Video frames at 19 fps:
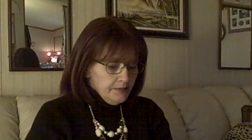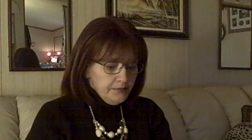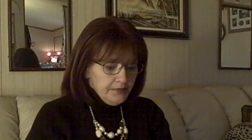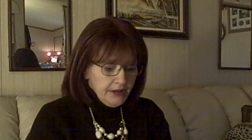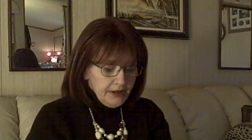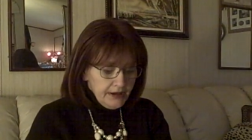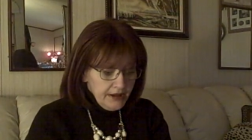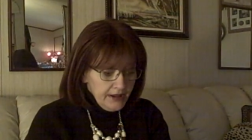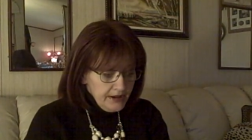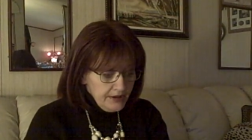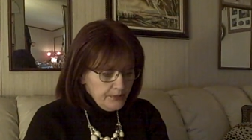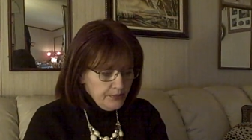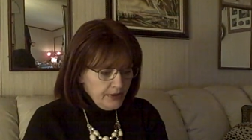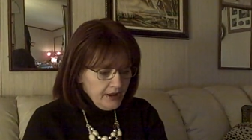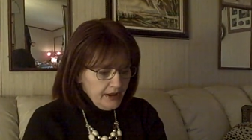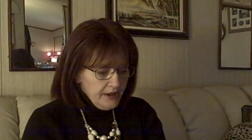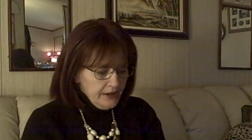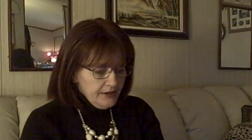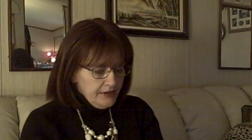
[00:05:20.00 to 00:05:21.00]
But
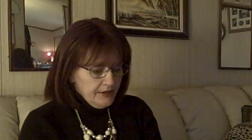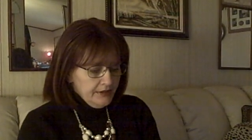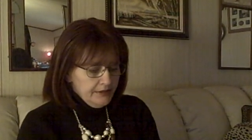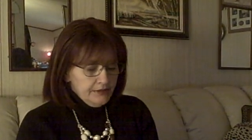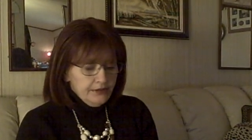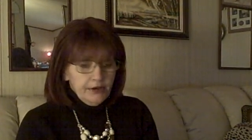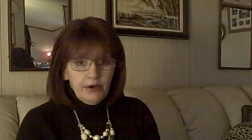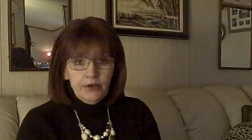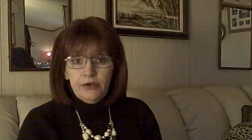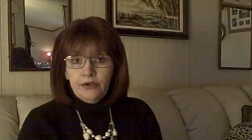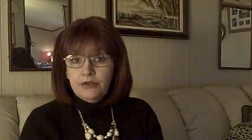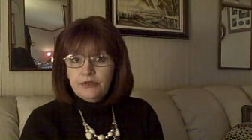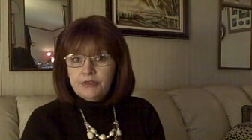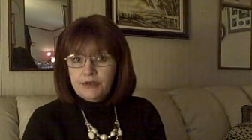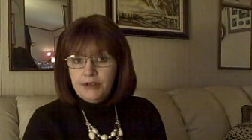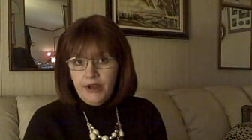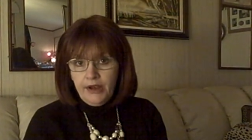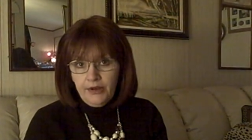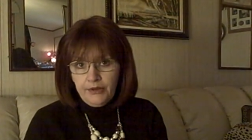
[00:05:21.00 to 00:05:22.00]
anyway, the girl's
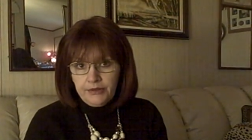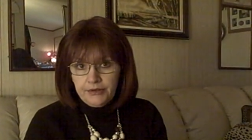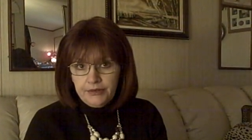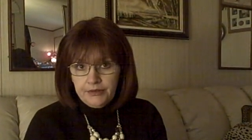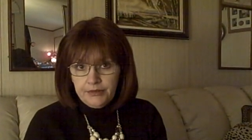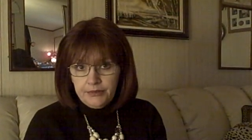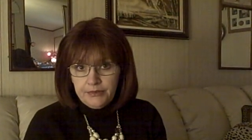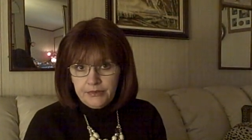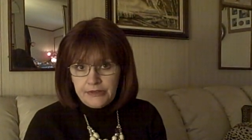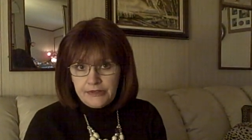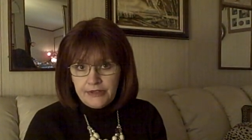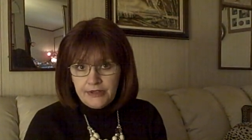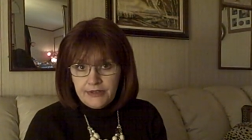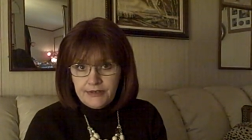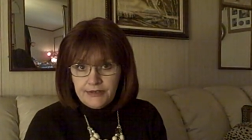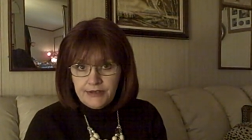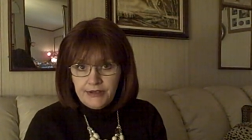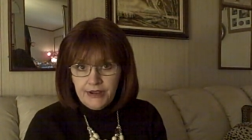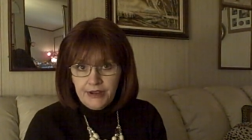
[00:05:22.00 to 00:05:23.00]
daughter was
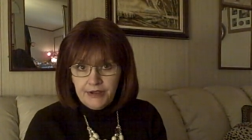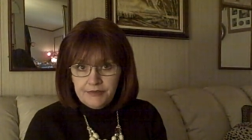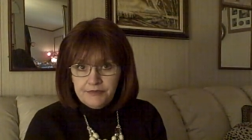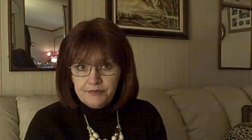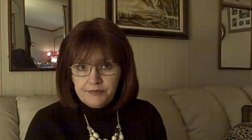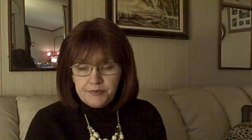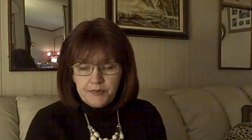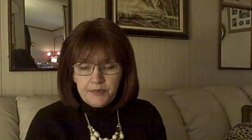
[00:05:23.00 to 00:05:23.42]
16.